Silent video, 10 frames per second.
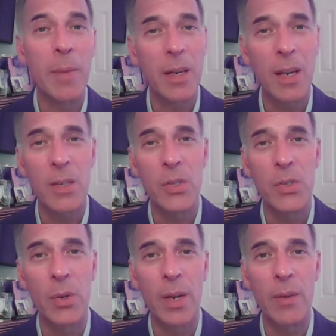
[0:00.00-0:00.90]
in many
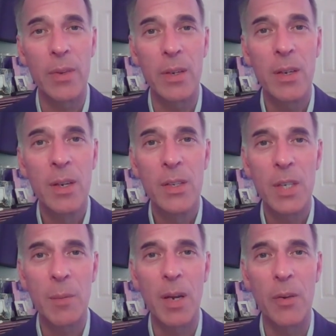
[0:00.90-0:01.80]
cases, don't have the
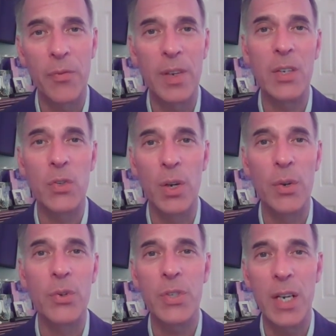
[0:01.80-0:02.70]
same kind of financial
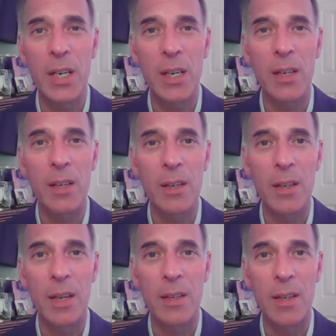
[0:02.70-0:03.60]
understanding
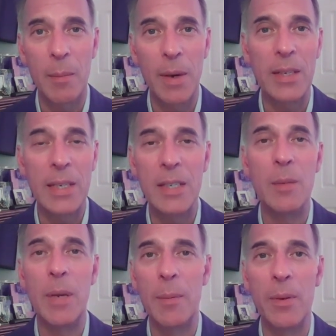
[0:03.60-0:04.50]
that they might need
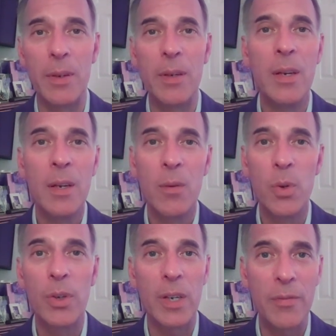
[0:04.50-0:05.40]
to be able to
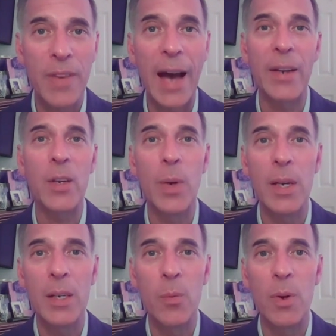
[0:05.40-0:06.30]
really
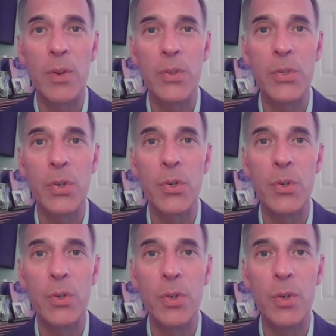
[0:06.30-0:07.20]
evaluate whether this is a good
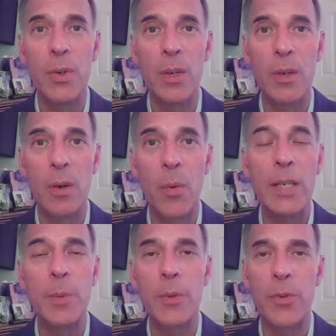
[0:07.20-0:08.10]
good uh,
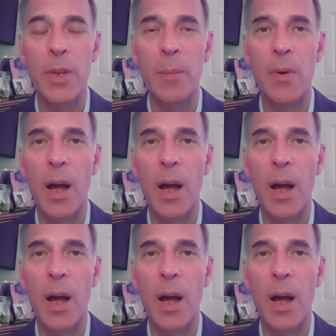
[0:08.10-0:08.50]
arrangement for them or